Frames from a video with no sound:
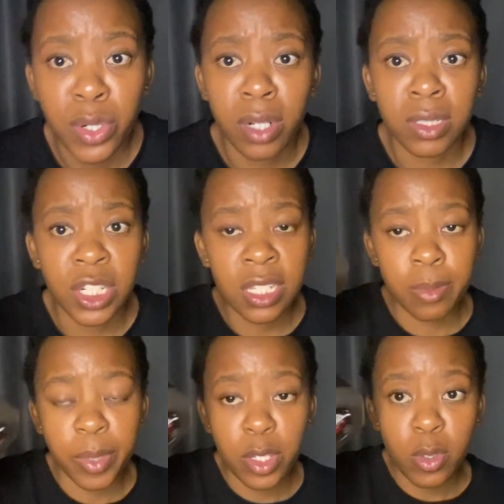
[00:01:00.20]
I'll just
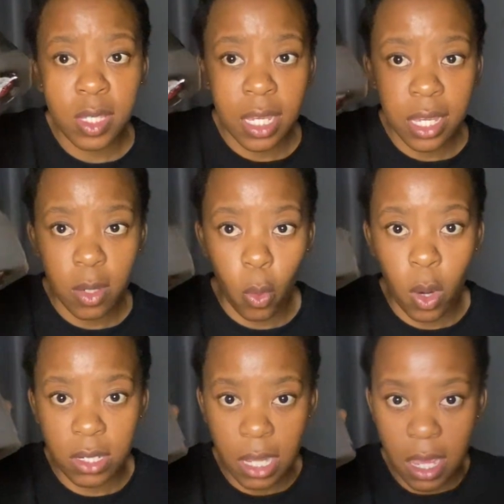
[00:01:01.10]
be using
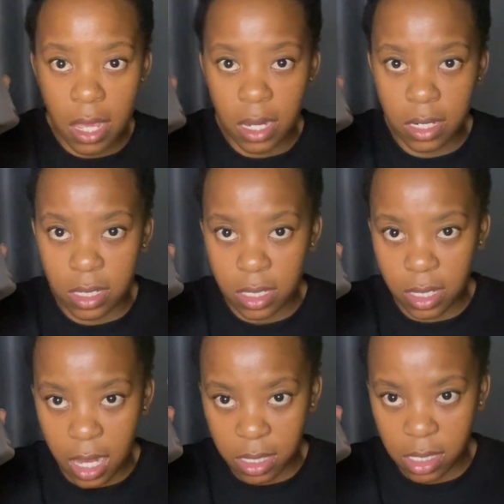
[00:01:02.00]
water and
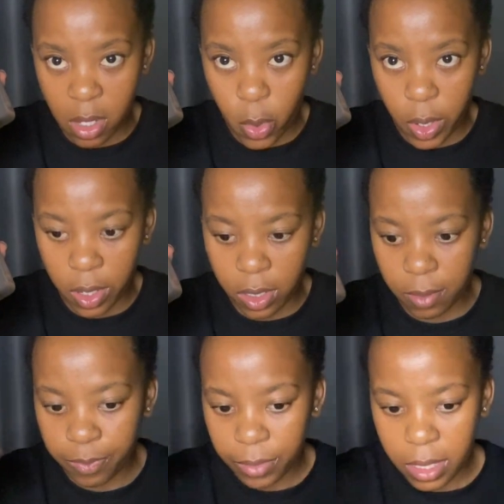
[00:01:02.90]
castor oil,
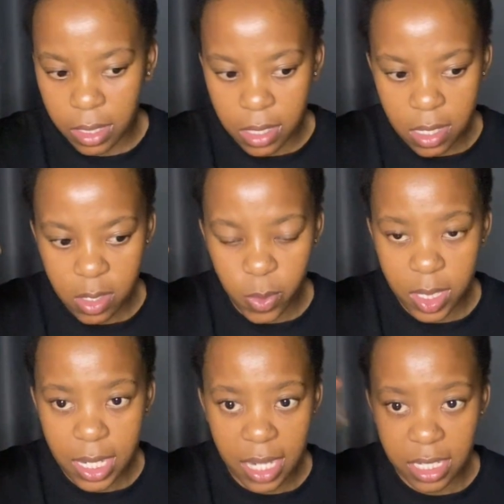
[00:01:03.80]
and in this
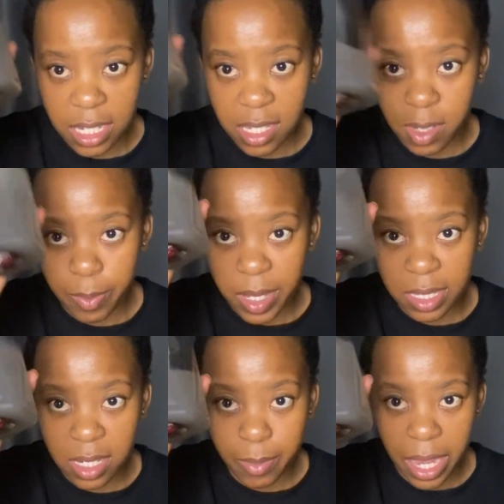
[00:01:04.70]
water I just
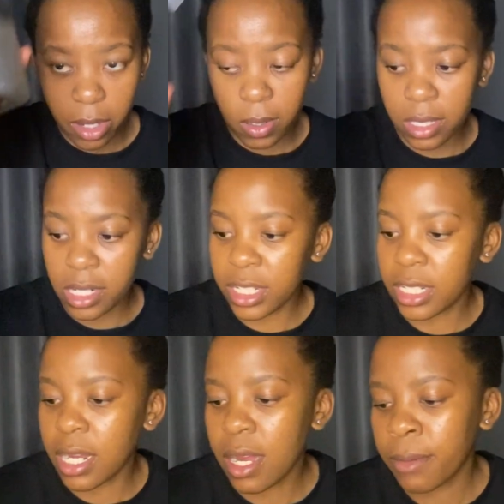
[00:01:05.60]
mixed my
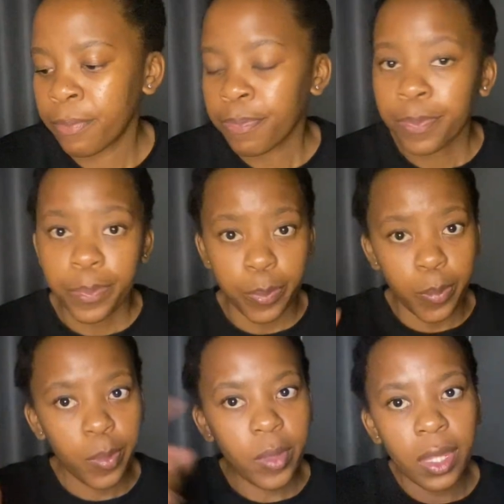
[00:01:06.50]
conditioner
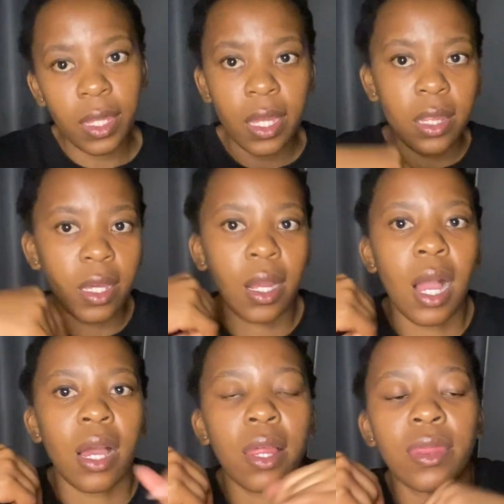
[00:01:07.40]
and then
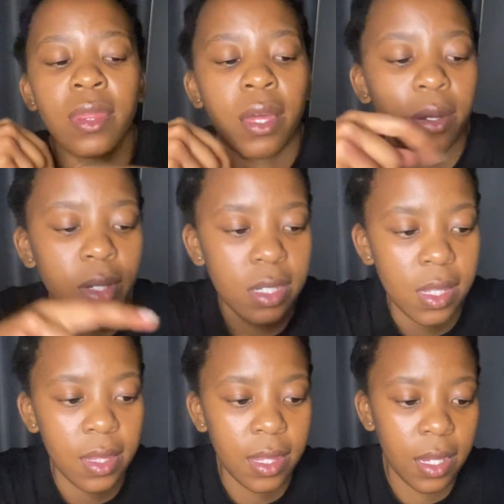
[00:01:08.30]

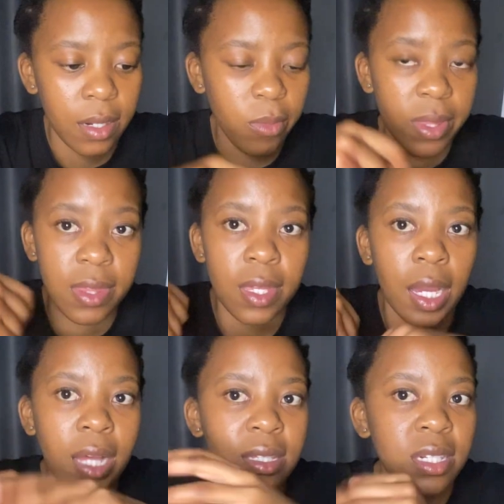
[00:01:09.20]
and then with the
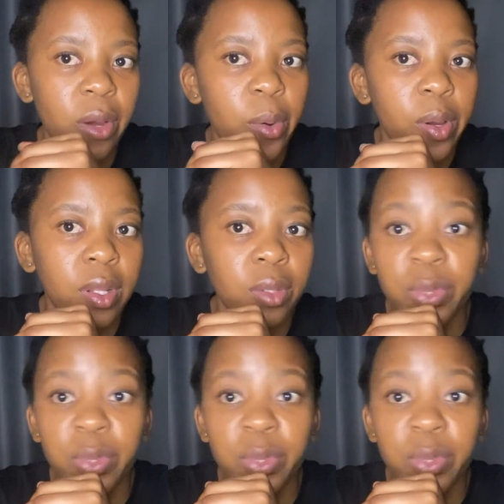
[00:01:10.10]
castor oil.